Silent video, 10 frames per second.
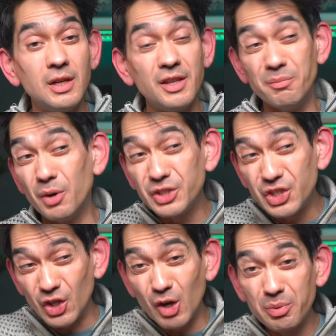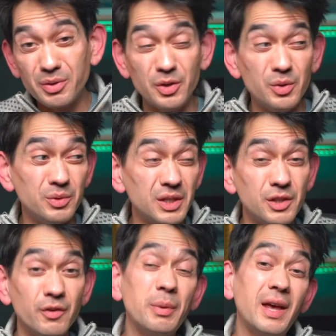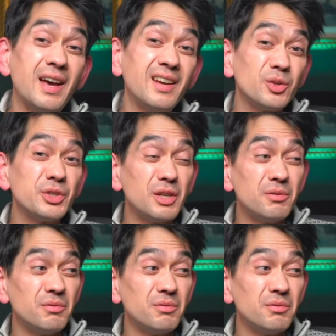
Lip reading: The body shop, who did the repair, had also